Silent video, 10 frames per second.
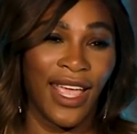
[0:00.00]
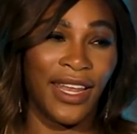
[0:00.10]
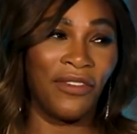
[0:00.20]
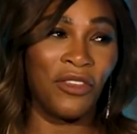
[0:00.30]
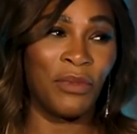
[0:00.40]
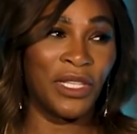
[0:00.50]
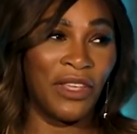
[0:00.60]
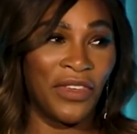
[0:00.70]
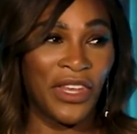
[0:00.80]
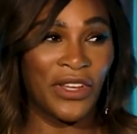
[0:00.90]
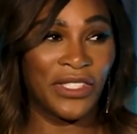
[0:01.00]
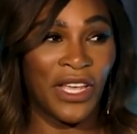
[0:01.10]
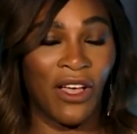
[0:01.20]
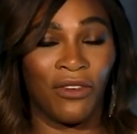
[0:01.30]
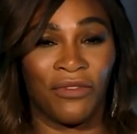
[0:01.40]
And if you believe in
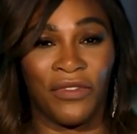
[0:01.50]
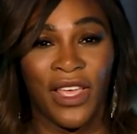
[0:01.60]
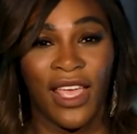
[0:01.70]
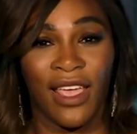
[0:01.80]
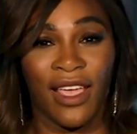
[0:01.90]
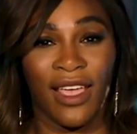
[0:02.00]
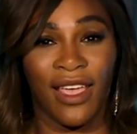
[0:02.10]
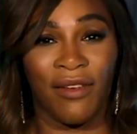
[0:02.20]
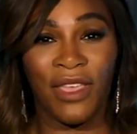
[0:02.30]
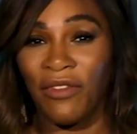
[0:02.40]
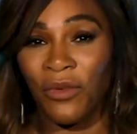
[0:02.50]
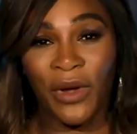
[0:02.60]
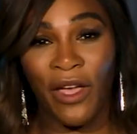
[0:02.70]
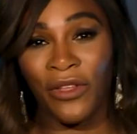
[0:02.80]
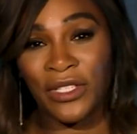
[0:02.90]
yourself, even when
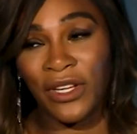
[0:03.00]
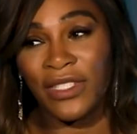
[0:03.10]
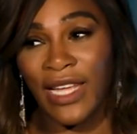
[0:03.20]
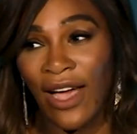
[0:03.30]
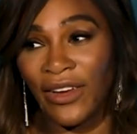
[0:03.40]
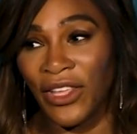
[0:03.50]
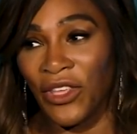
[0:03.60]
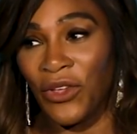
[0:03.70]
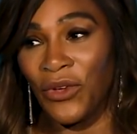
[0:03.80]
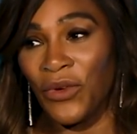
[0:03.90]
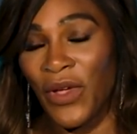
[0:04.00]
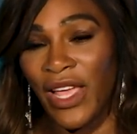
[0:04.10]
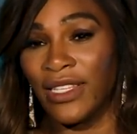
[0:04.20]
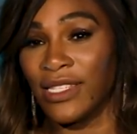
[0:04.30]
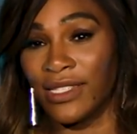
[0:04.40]
others are doubting you
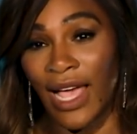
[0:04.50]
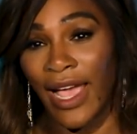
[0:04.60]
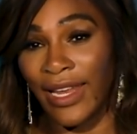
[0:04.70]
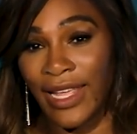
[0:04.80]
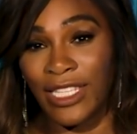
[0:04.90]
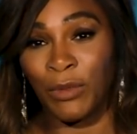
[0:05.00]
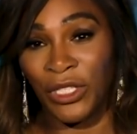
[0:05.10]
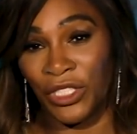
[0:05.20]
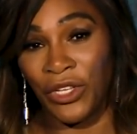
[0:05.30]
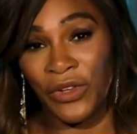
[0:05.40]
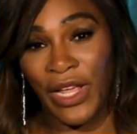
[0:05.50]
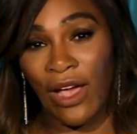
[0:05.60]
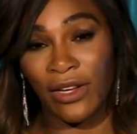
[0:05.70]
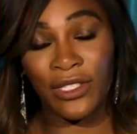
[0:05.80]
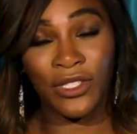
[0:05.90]
and society is pushing you
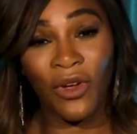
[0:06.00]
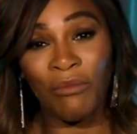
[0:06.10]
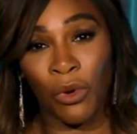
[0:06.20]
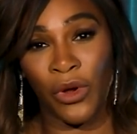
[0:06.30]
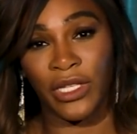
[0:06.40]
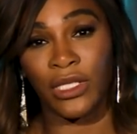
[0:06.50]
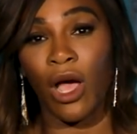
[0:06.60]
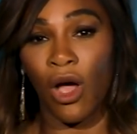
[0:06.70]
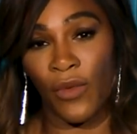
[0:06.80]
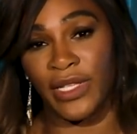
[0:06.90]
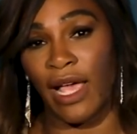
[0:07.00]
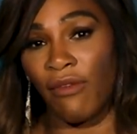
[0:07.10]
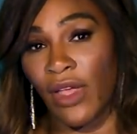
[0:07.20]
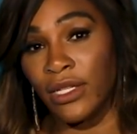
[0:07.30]
down, it's so important to always have that